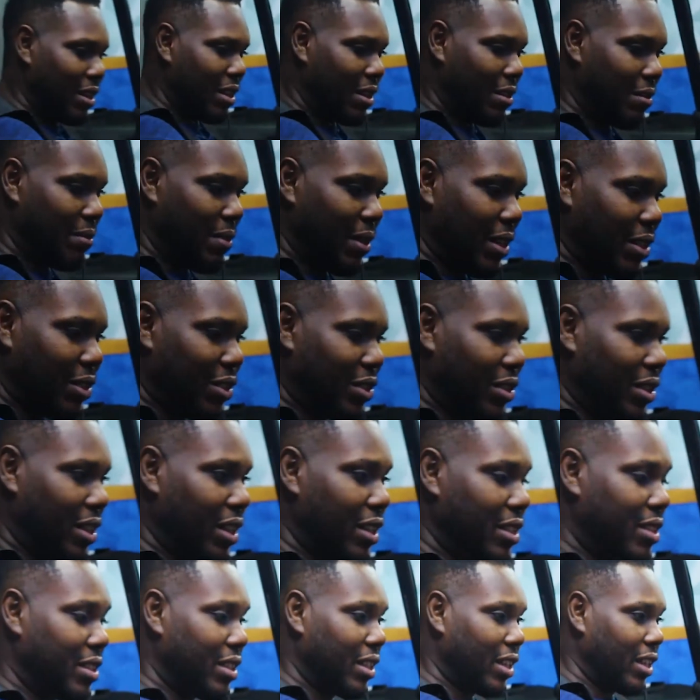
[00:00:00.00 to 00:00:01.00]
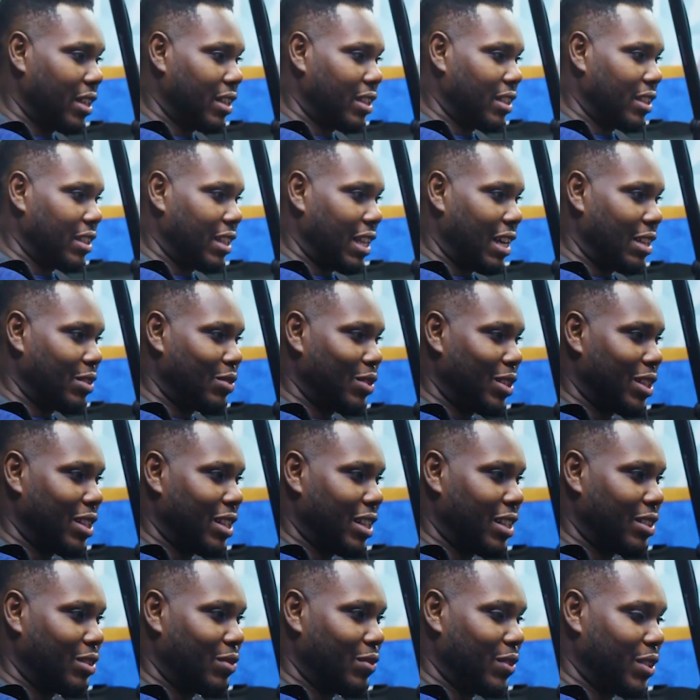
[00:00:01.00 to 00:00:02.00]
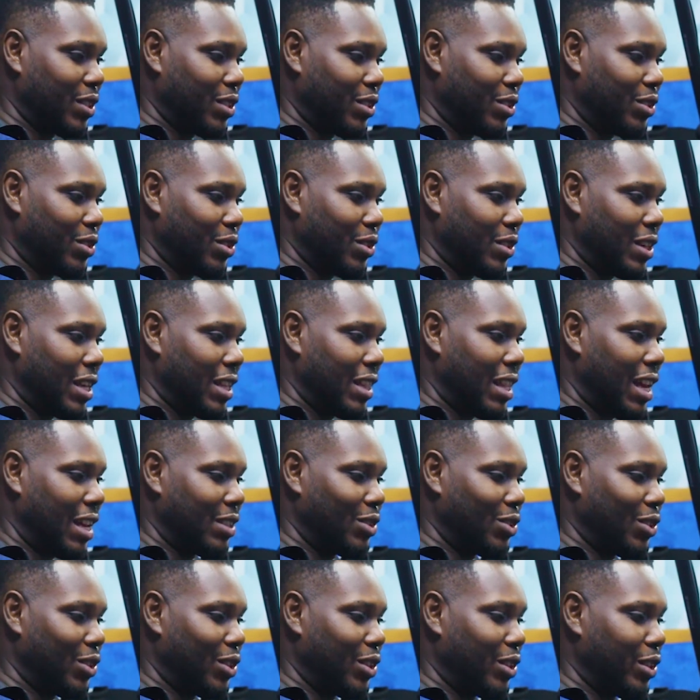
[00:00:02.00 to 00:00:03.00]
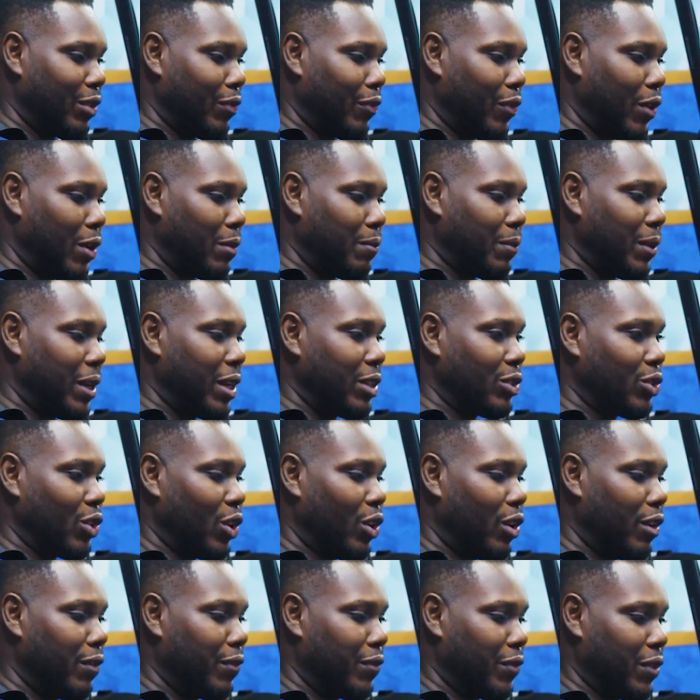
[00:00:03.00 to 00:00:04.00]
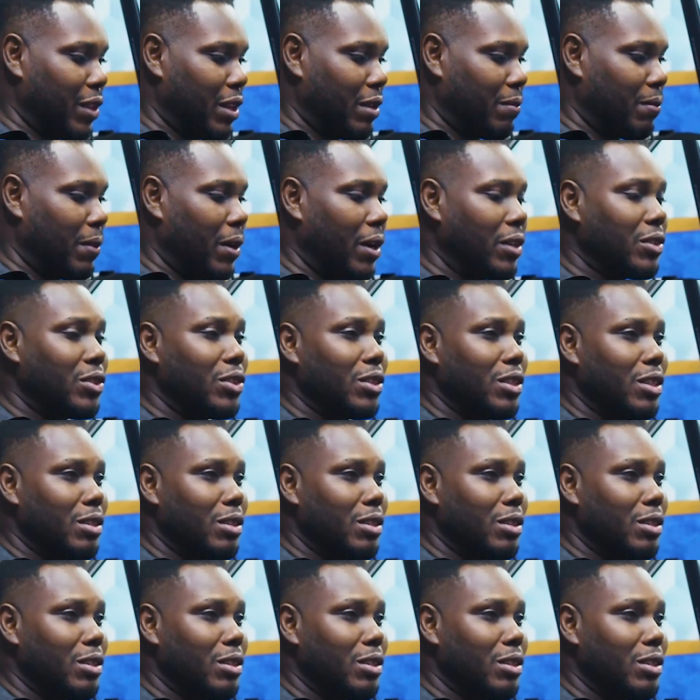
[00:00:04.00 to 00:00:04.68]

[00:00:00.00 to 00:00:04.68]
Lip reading: page 13. That's where you get to read the story, and that's all on the front page of the Punch.